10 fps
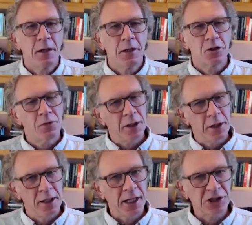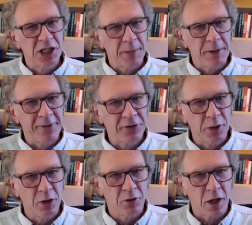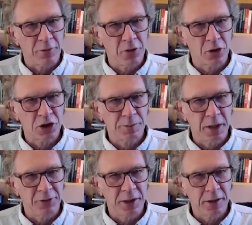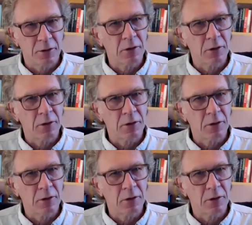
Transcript: So then the next step after we do heart-focused breathing,